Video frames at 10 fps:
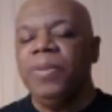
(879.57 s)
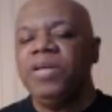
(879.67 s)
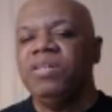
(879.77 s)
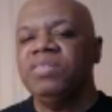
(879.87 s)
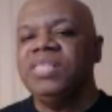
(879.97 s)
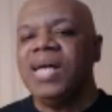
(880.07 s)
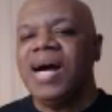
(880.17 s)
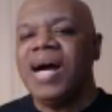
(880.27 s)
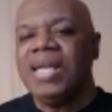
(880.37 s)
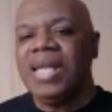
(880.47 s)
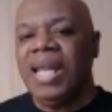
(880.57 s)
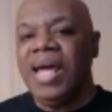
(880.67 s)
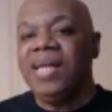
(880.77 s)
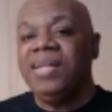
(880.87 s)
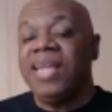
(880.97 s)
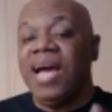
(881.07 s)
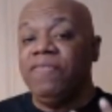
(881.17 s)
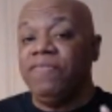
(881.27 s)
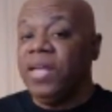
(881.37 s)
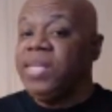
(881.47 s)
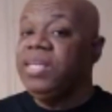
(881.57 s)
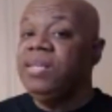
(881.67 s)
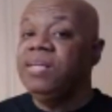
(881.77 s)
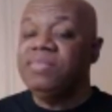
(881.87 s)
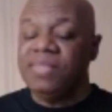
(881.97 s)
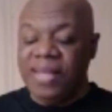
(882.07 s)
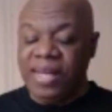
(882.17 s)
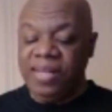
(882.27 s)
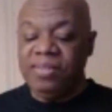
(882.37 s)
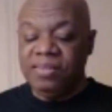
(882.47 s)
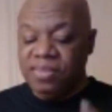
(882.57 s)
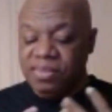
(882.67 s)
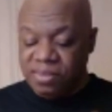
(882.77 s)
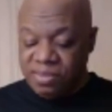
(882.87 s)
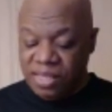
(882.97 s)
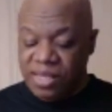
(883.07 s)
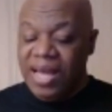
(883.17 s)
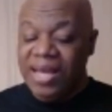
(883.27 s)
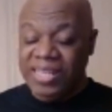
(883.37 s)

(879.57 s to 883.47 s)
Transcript: because God let that flakiness and that inconsistency